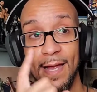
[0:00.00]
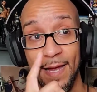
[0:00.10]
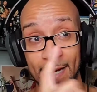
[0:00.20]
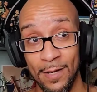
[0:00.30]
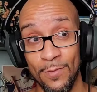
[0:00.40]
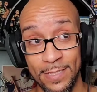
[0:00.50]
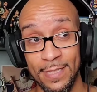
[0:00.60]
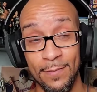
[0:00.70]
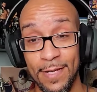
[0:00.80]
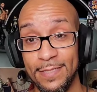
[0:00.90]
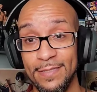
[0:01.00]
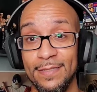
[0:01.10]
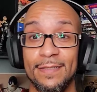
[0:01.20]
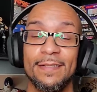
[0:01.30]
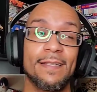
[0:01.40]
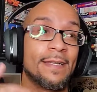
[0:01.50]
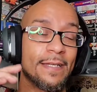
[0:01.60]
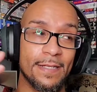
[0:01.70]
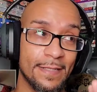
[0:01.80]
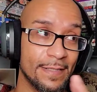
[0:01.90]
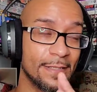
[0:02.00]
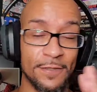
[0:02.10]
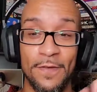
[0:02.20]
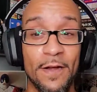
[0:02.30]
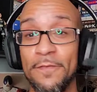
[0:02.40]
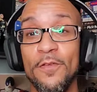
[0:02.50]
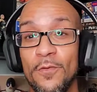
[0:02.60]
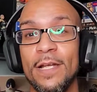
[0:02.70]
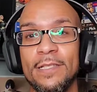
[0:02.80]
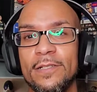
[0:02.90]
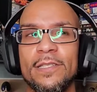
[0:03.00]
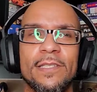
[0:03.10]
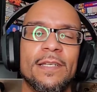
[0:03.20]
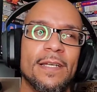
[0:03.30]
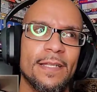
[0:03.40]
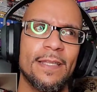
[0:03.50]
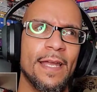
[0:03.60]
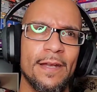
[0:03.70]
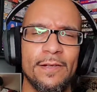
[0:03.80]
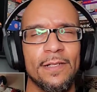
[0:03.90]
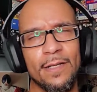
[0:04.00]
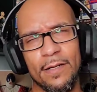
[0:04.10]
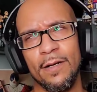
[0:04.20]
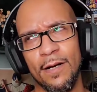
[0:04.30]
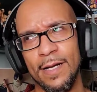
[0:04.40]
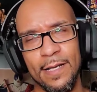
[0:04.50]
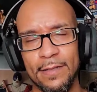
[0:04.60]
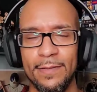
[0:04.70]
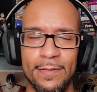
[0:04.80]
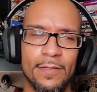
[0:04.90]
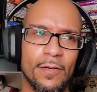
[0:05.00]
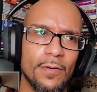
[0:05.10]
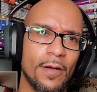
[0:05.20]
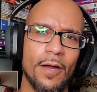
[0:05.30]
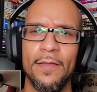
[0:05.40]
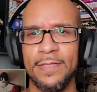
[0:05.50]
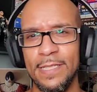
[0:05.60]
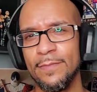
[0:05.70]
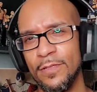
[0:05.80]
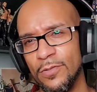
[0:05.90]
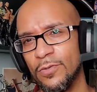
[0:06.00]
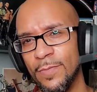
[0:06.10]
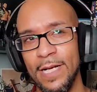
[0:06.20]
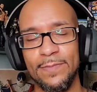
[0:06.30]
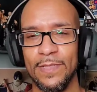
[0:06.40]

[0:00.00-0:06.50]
I gotta watch that match. Like, there's very few wrestlers that you're like, oh, I gotta, oh, this is gonna be a cool match.